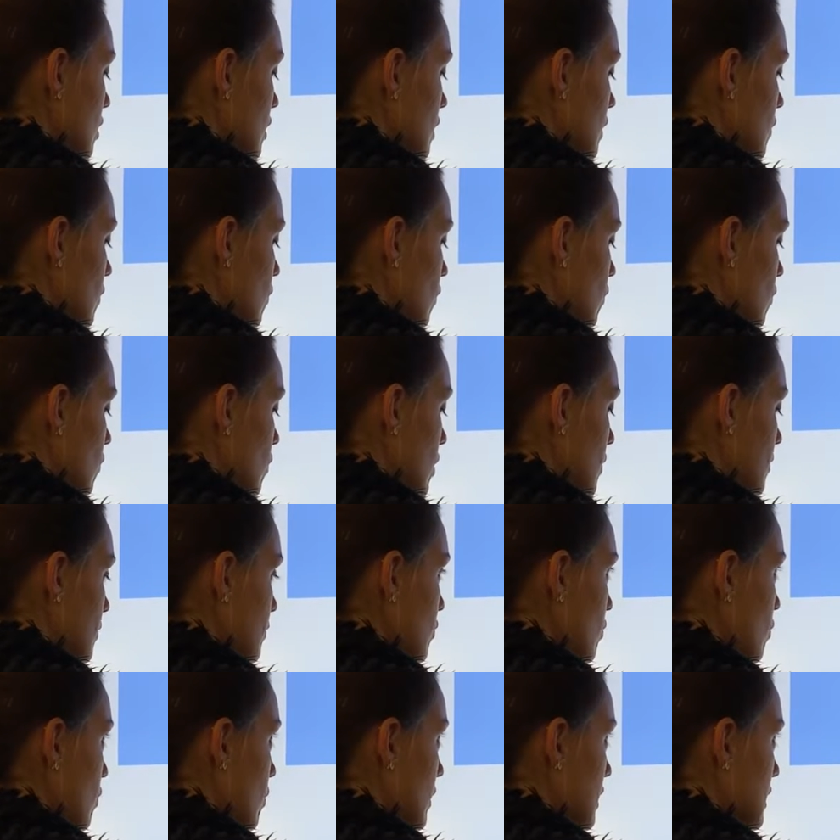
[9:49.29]

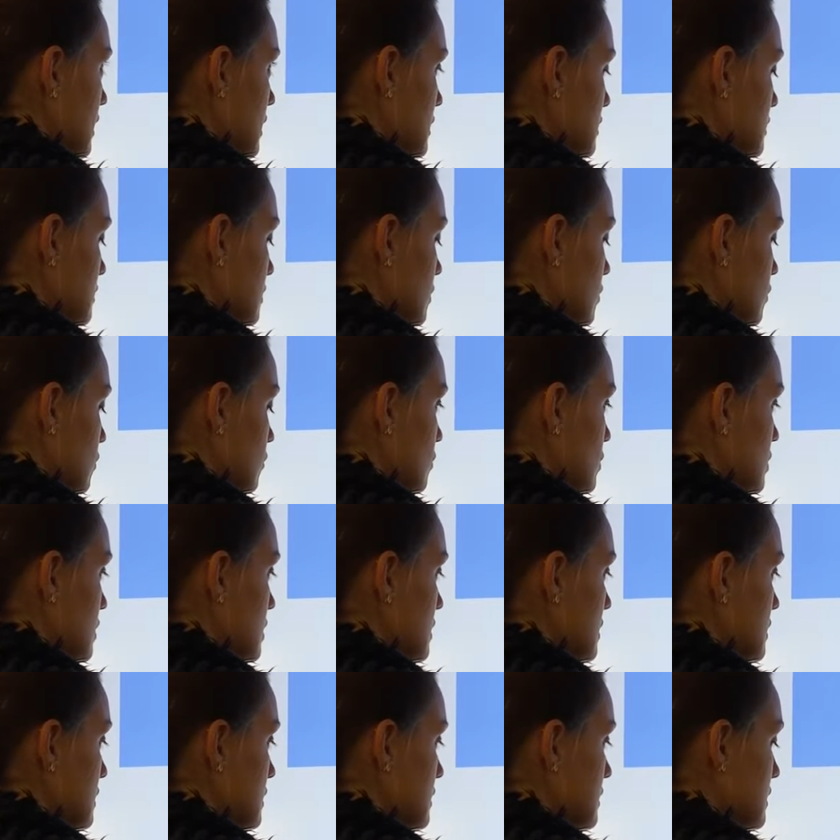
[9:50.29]

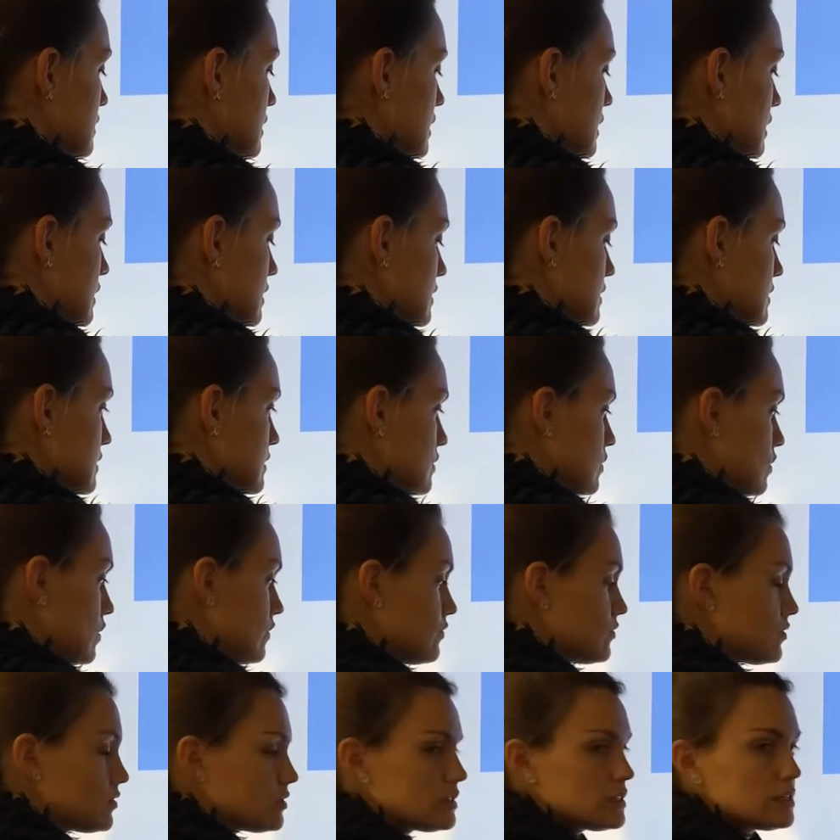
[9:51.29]
1.36. So
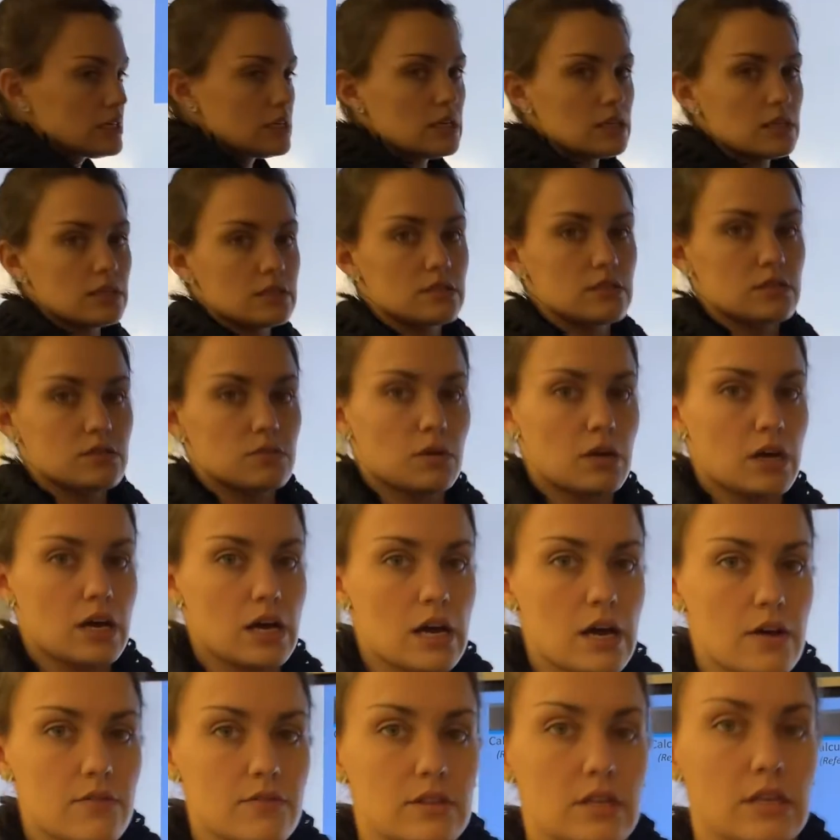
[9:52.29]
if you see, this is what I
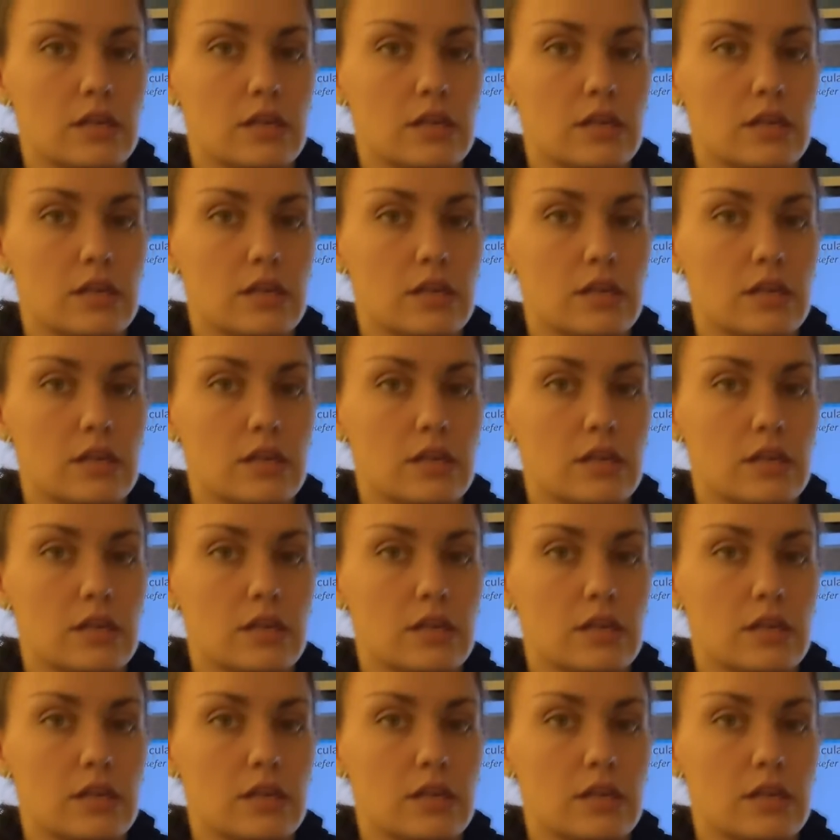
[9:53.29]
have in the